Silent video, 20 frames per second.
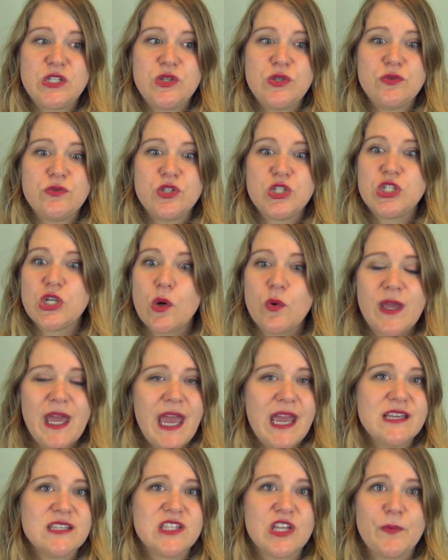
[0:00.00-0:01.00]
to
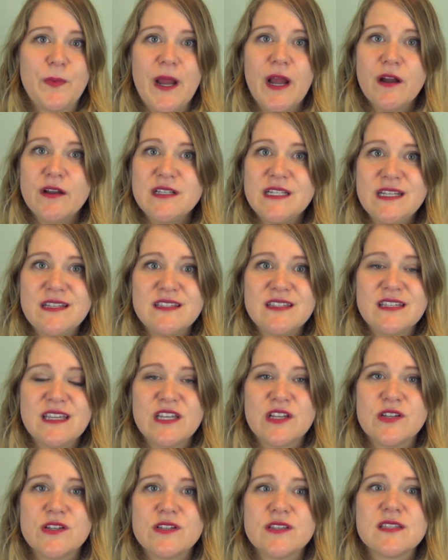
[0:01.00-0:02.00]
showcase their parenting
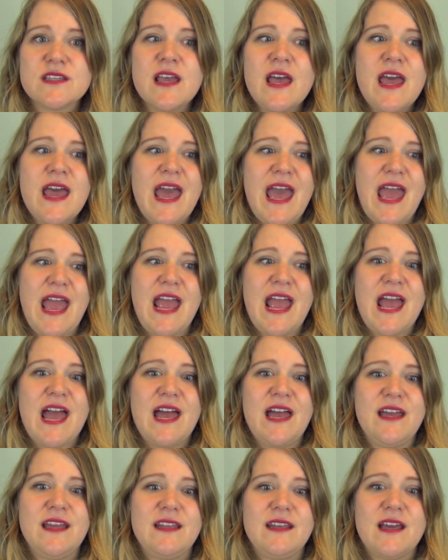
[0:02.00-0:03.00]
skills
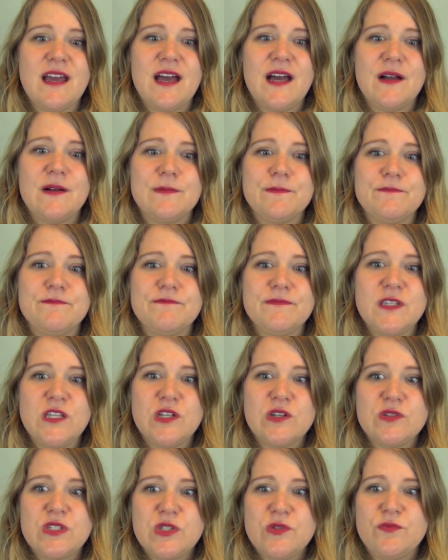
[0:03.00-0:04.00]
and, um,
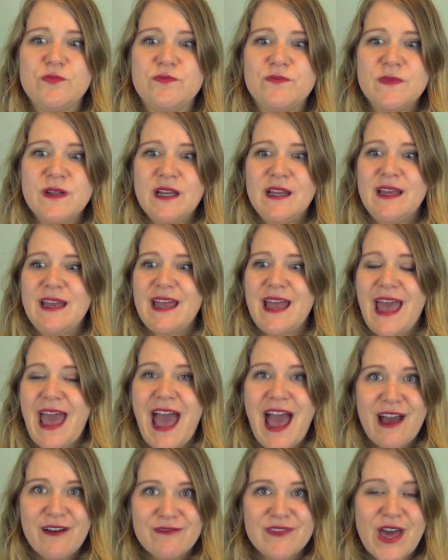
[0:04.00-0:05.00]
you know, to
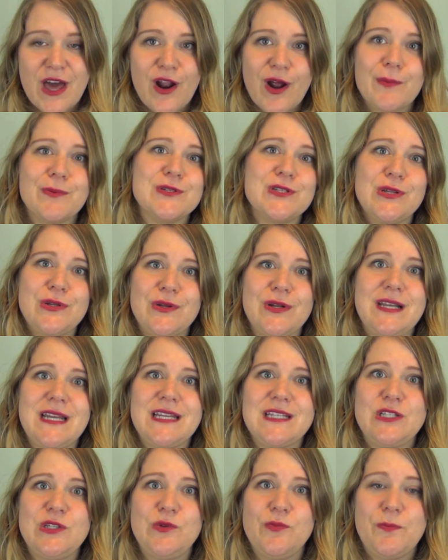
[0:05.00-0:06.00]
have that
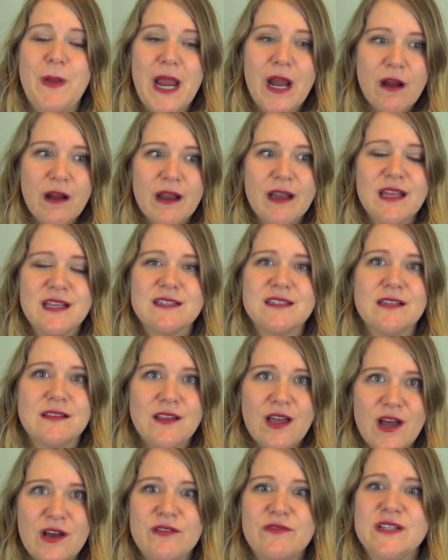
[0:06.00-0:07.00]
opportunity to parent and to
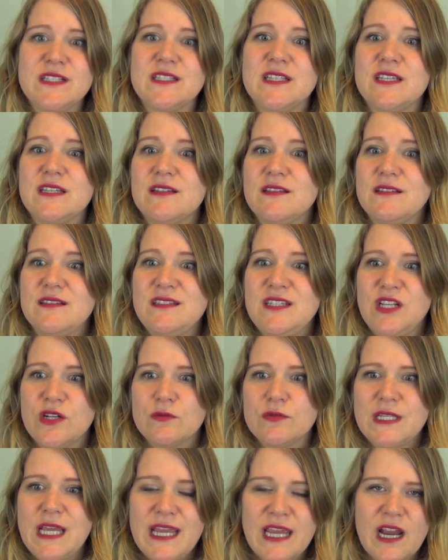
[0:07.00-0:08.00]
love and to, you
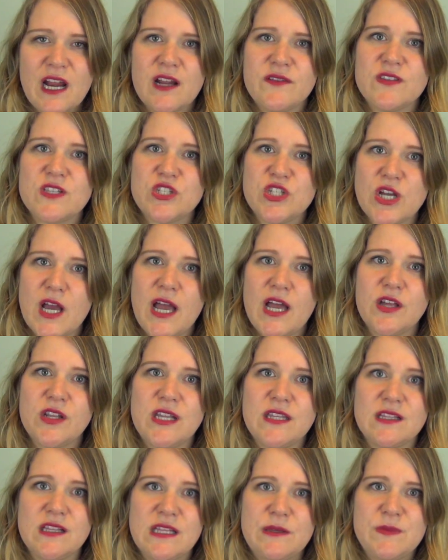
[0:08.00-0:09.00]
know, take care of this
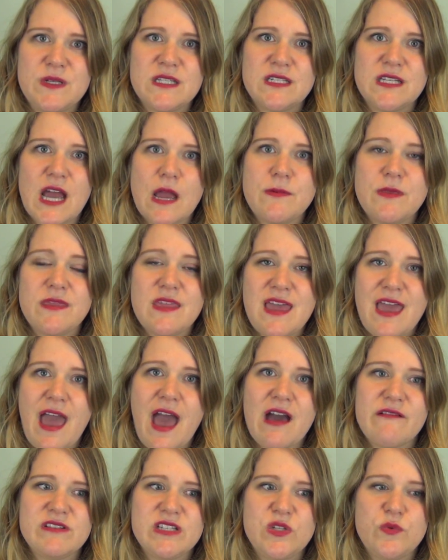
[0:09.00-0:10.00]
child in the limited time that they
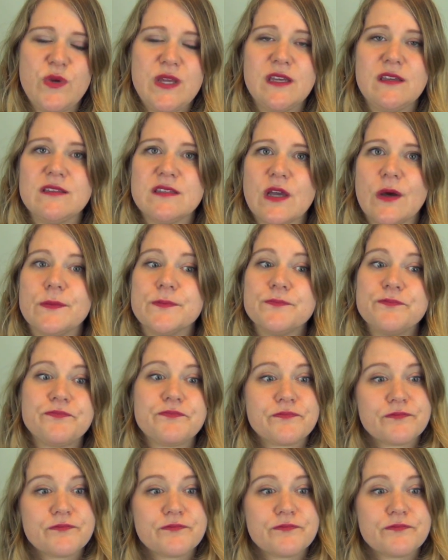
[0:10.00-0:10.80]
have each week. So